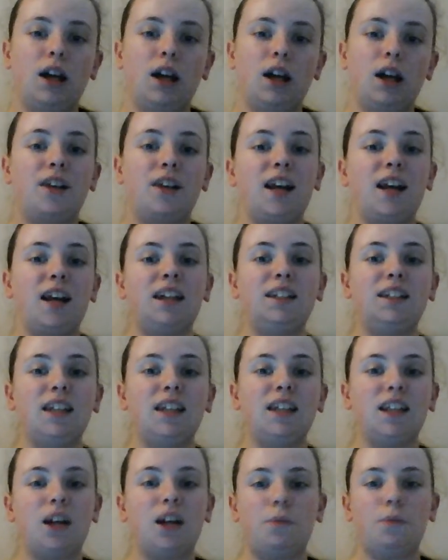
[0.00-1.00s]
The next
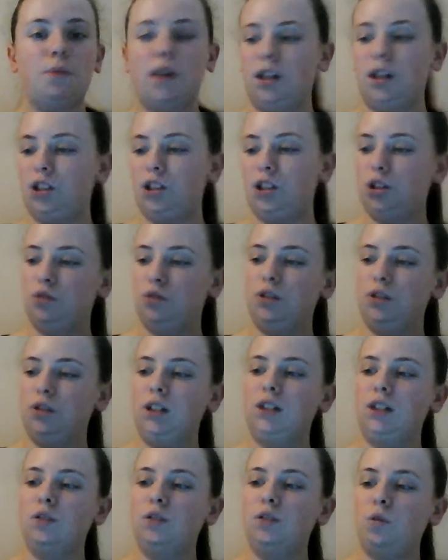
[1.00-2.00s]
thing that I managed to
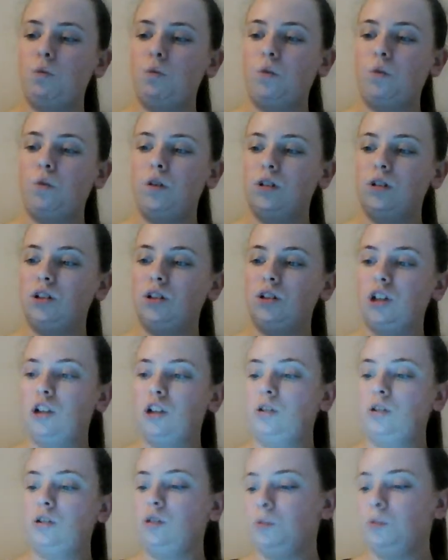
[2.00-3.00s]
read was
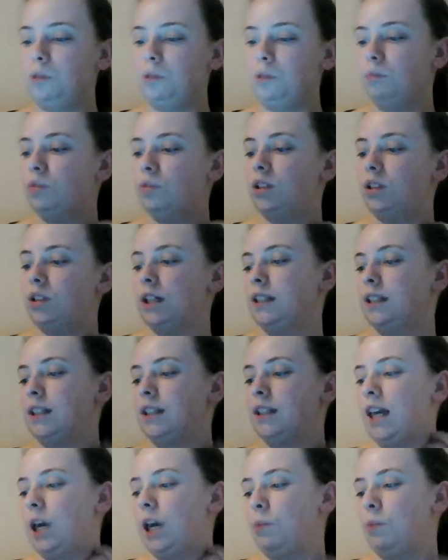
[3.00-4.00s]
Goosebumps:
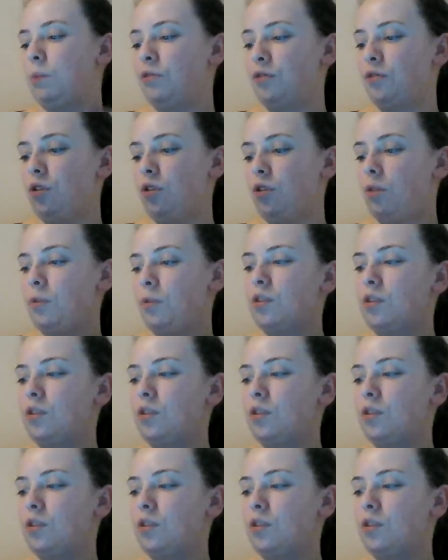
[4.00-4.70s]
Escape from the